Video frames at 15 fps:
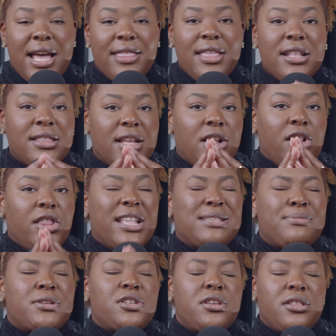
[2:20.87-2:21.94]
I think that,
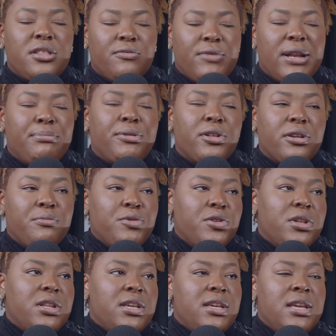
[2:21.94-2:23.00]
especially in the red pill
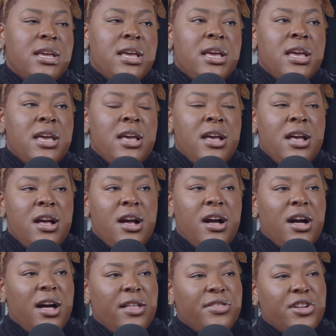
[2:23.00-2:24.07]
community,
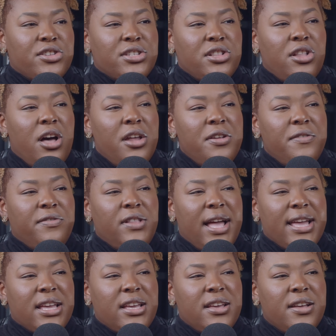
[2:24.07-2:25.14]
uh, there's a lot of
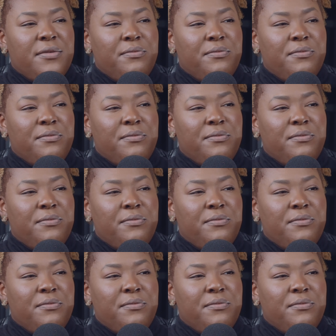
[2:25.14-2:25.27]
like,